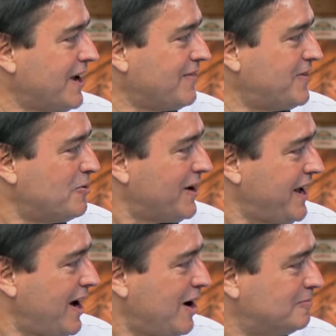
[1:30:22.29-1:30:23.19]
If you want
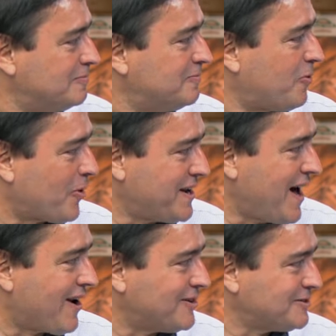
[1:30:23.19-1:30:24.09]
to help, forty
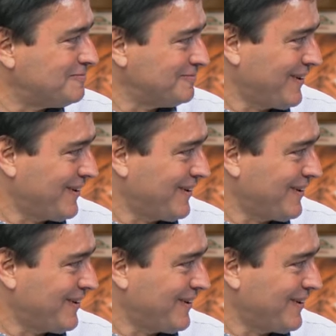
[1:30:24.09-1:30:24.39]
dollars.